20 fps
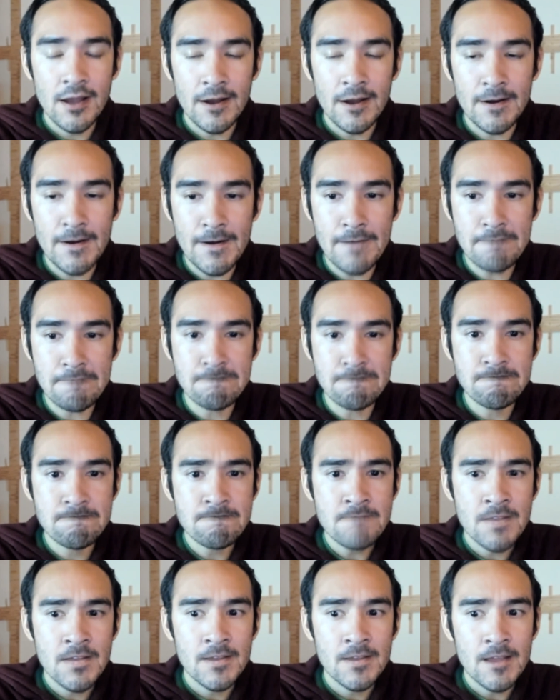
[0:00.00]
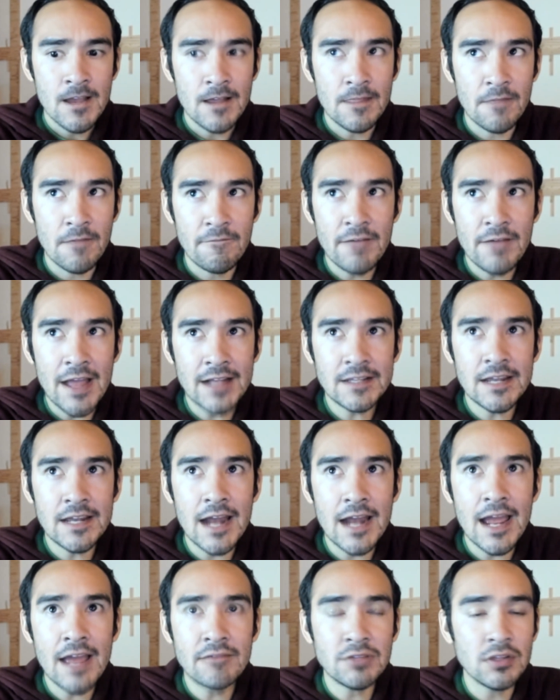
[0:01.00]
The fact that
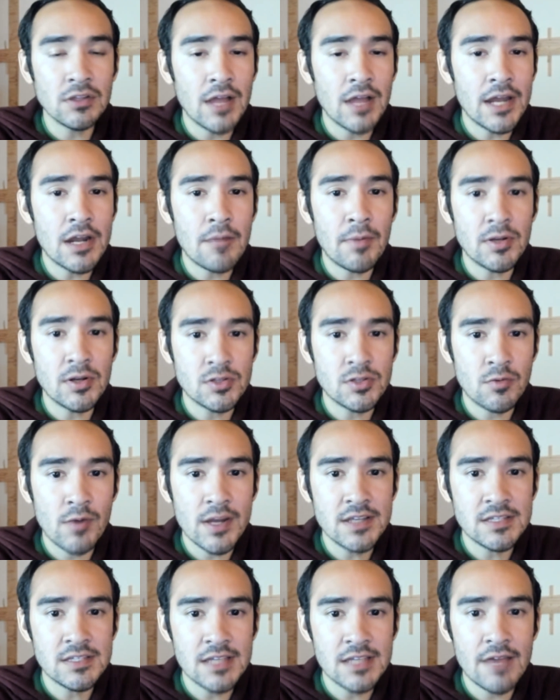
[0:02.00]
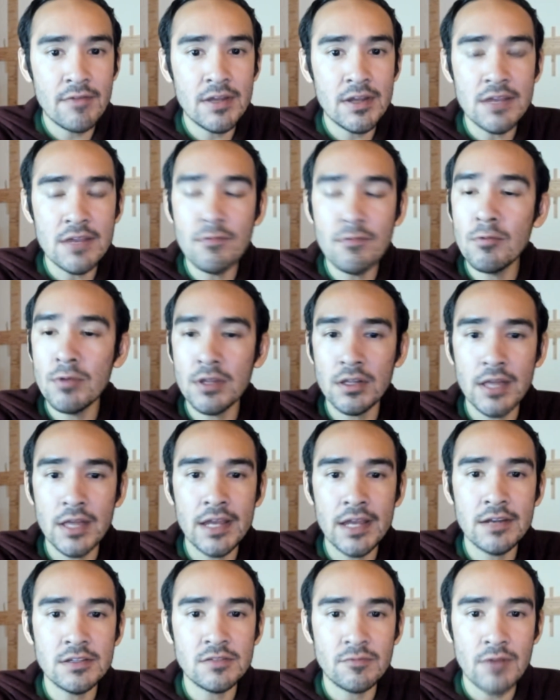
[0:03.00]
I have to line up on 27 even when the
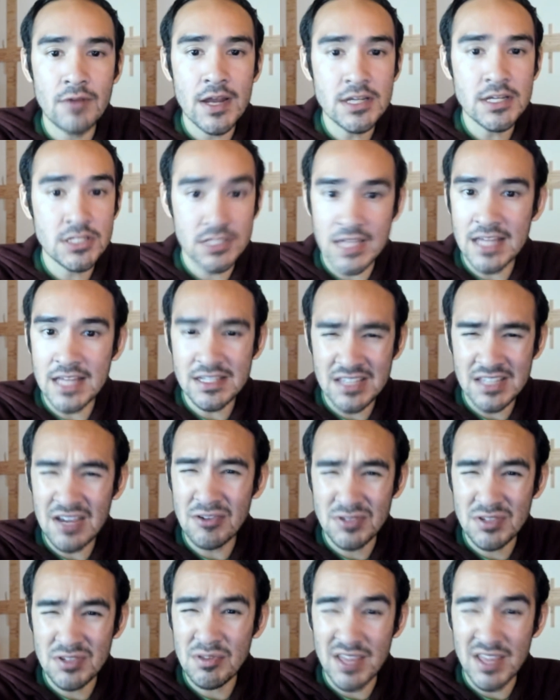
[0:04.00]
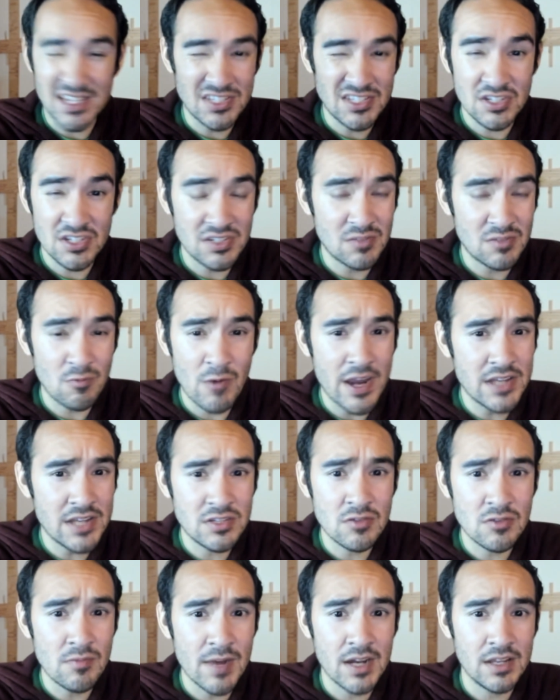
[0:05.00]
lane is fresh, that tells you that's just way
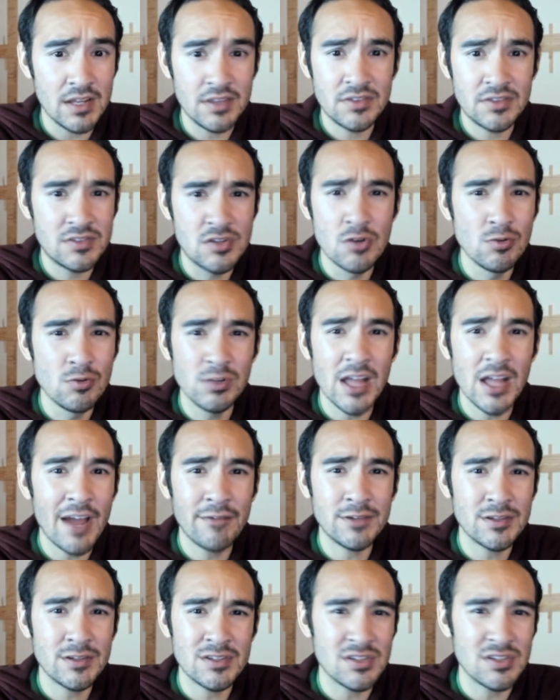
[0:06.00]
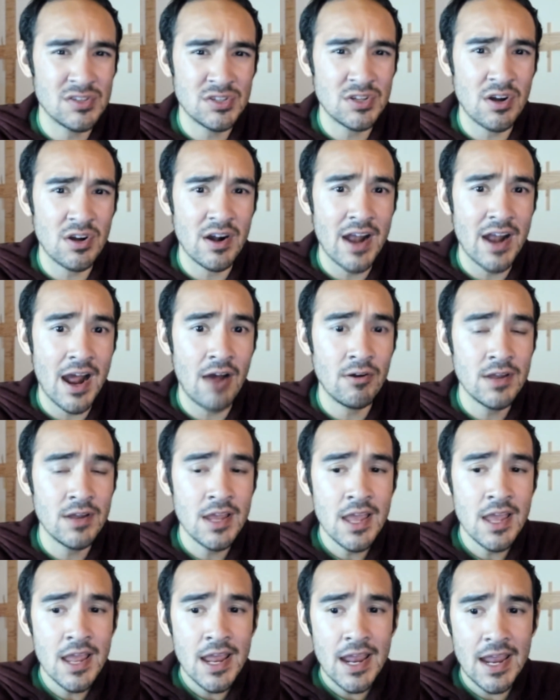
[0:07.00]
too much, too left to start out.
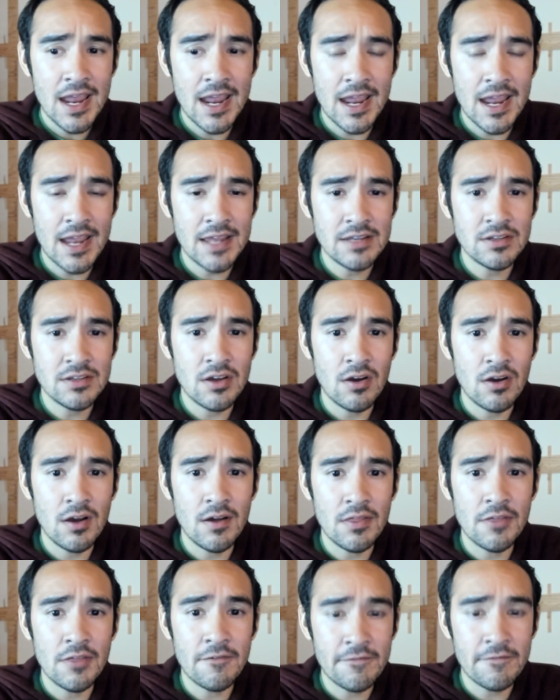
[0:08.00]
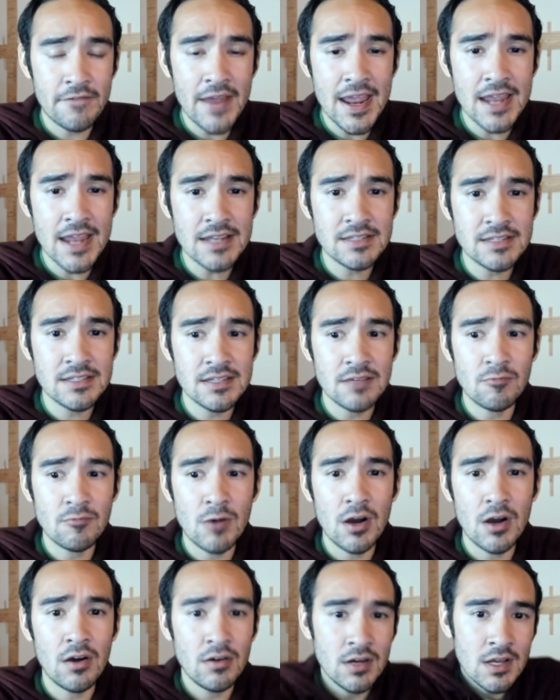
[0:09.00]
And the Fate,
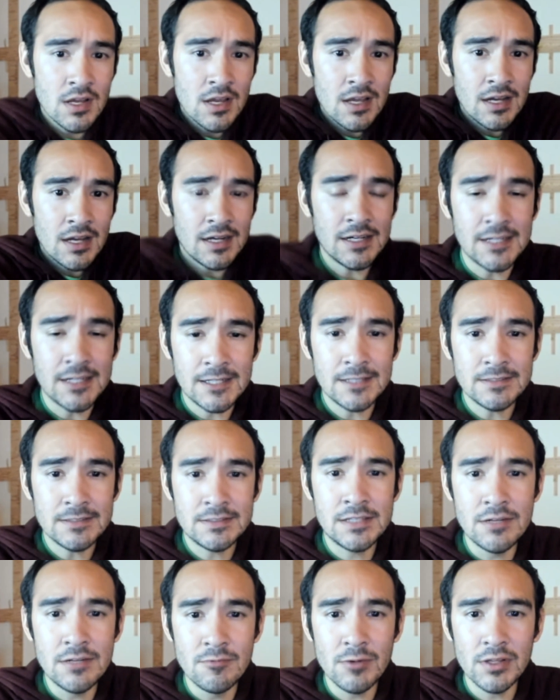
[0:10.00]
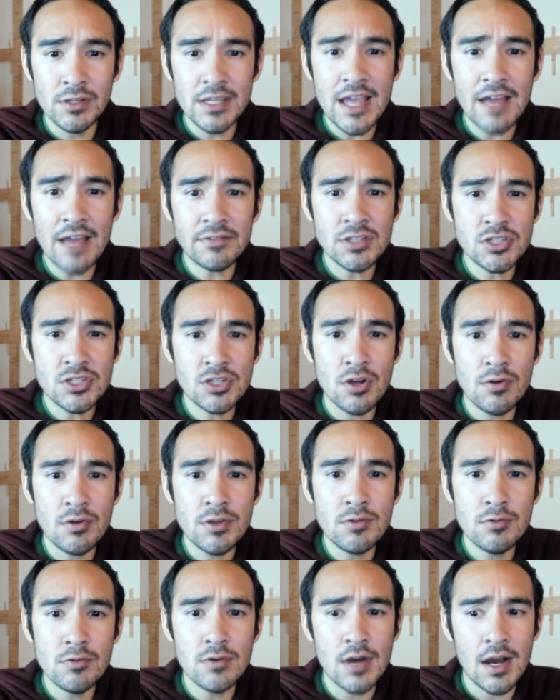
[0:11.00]
well, didn't really have to show
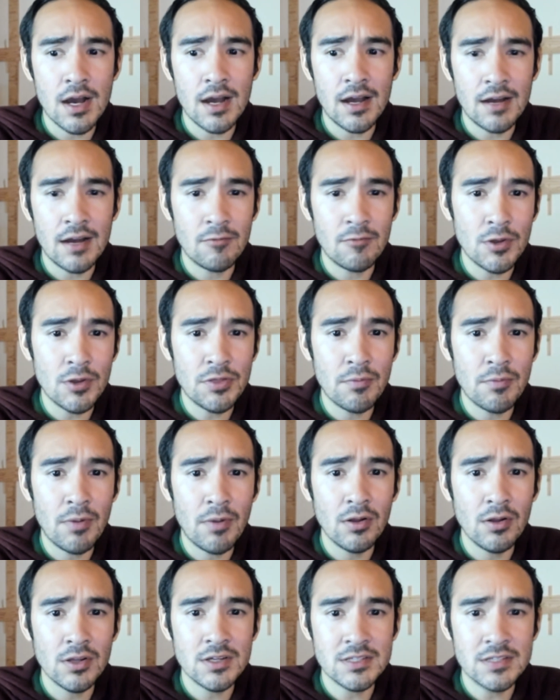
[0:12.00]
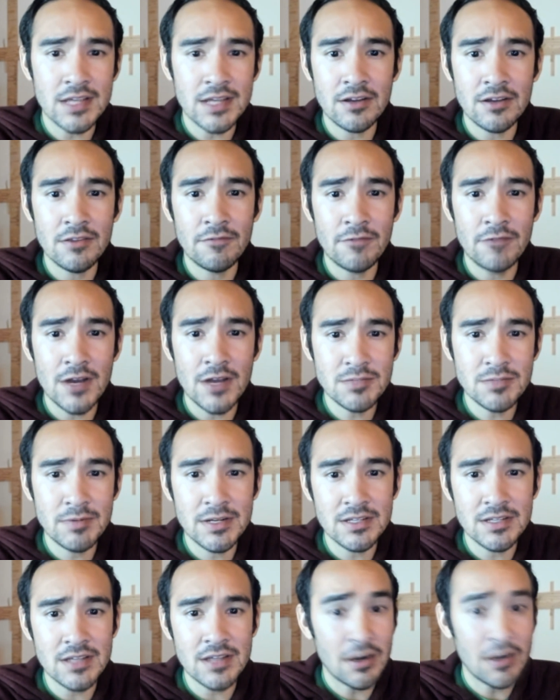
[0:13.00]
you what the ball looks like on the fresh
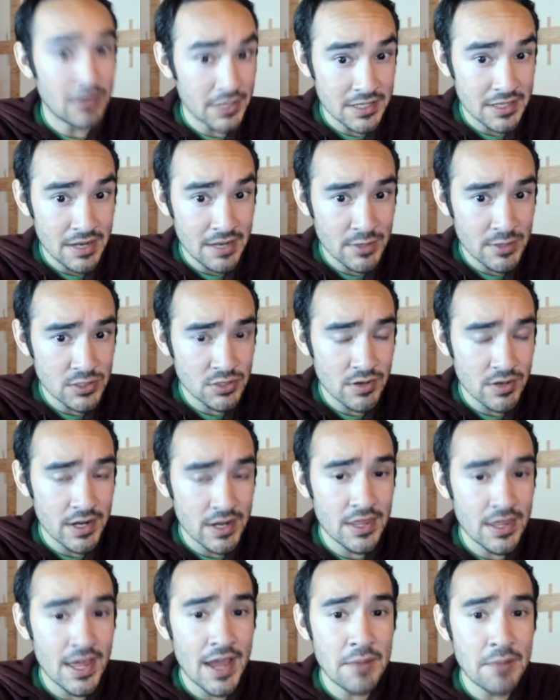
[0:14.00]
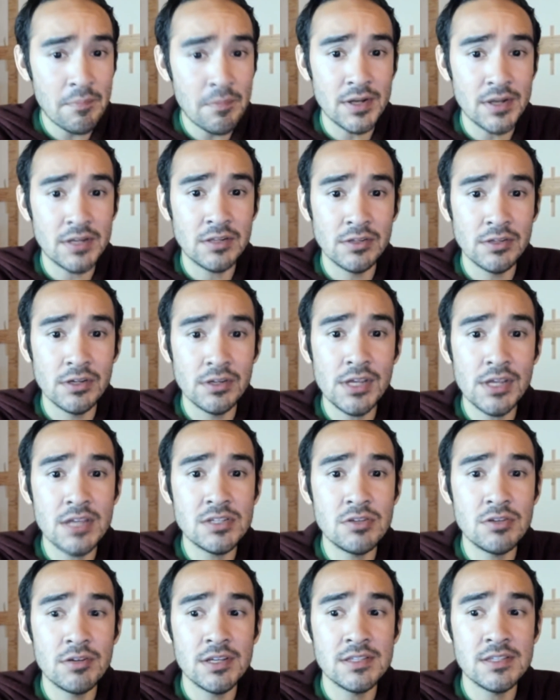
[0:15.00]
because I already demonstrated that. But clearly,
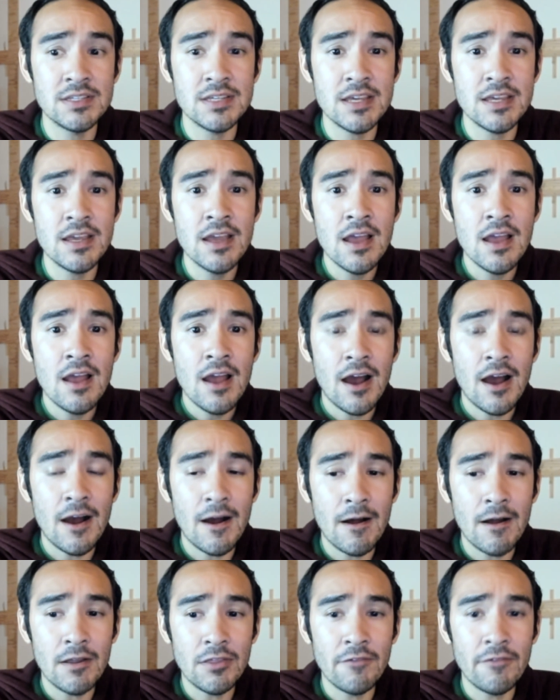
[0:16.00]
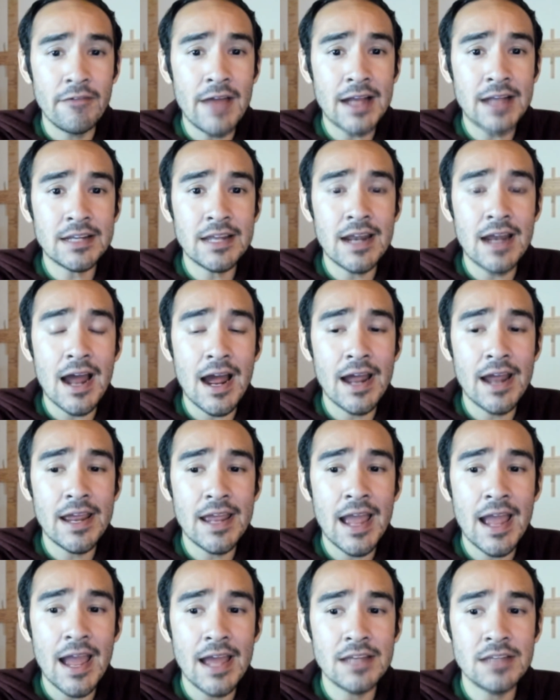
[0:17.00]
as you could see, the fact that I
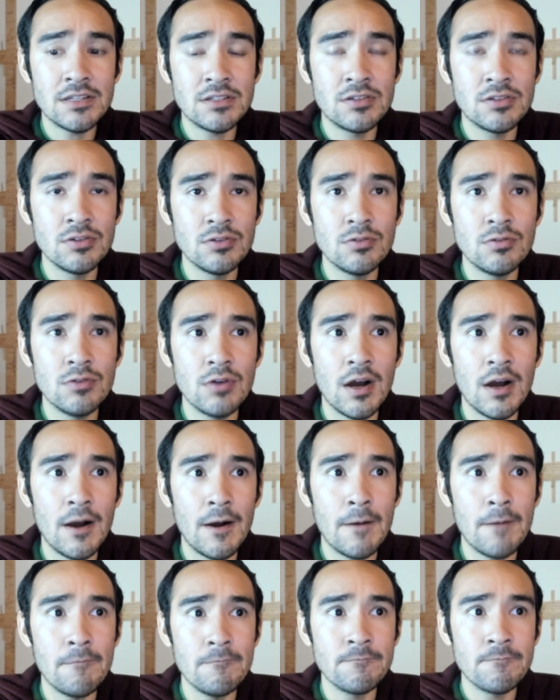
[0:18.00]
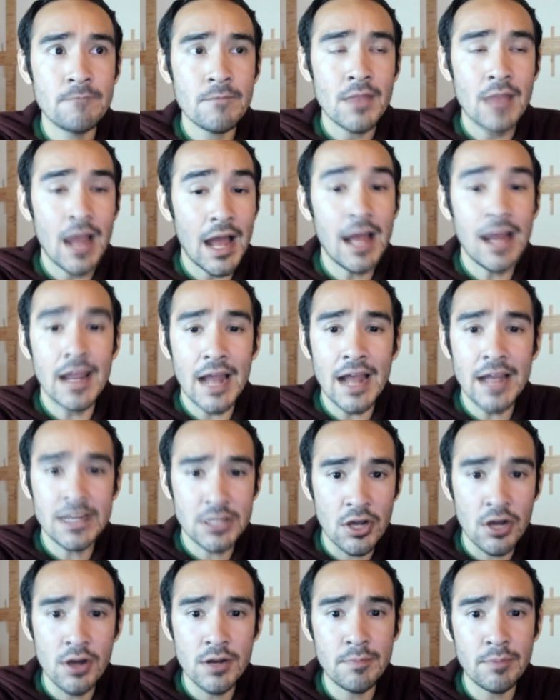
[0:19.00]
had to I
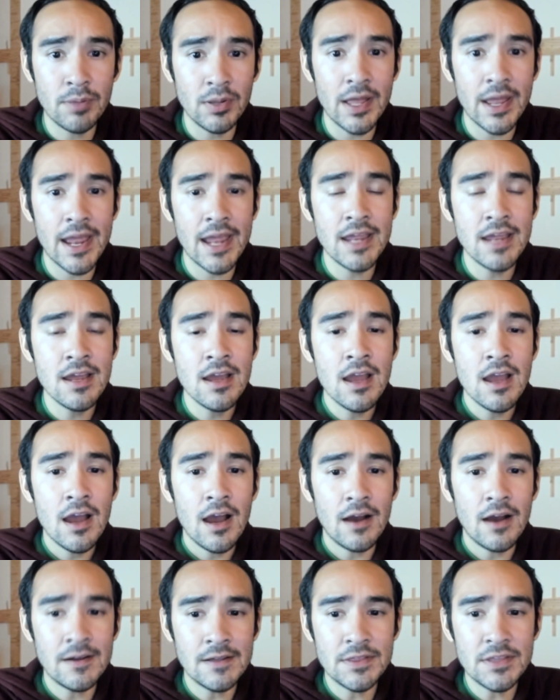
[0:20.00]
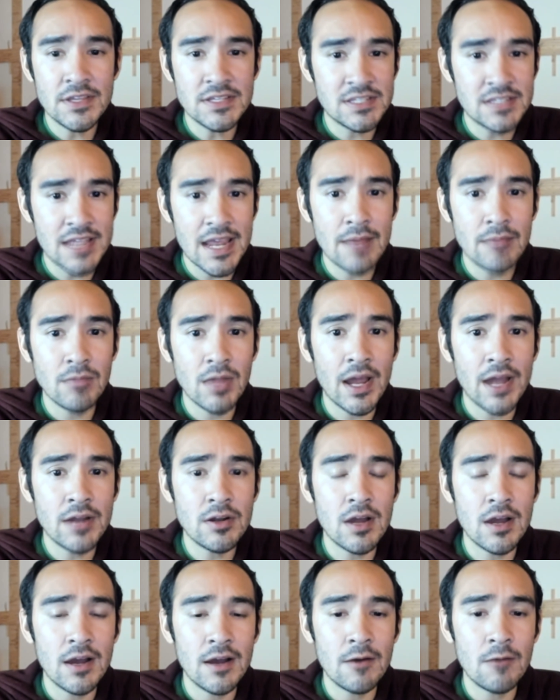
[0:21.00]
could play the same line
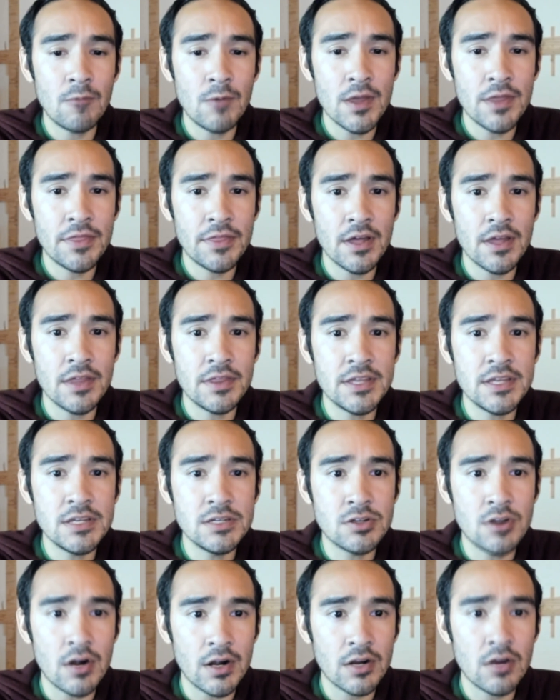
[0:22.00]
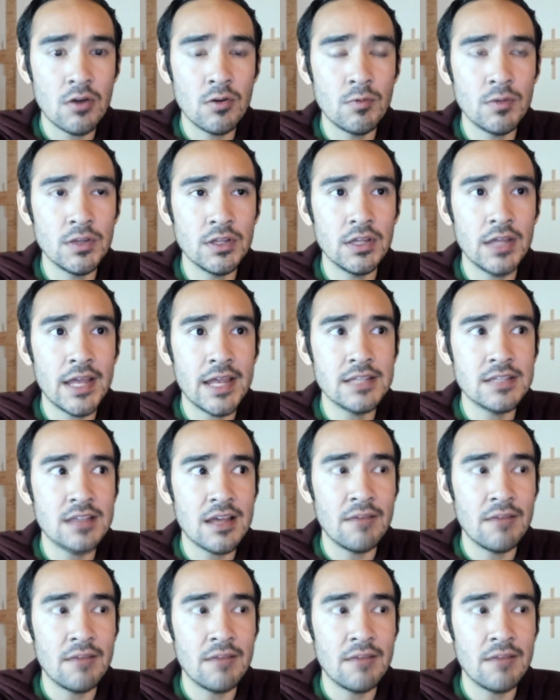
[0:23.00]
with the Dark Code when the lanes